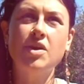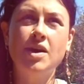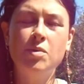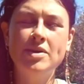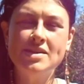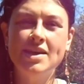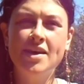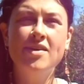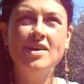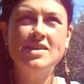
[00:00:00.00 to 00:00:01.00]
coming
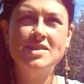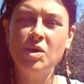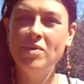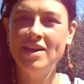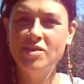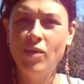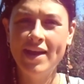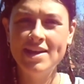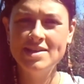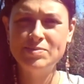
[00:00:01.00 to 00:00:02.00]
together in so many
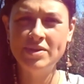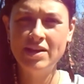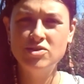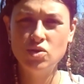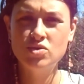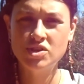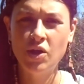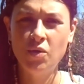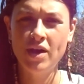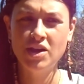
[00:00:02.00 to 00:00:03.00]
ways, but there is
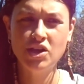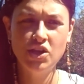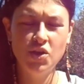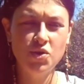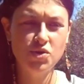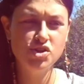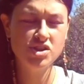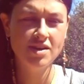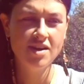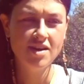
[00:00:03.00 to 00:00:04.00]
also a huge,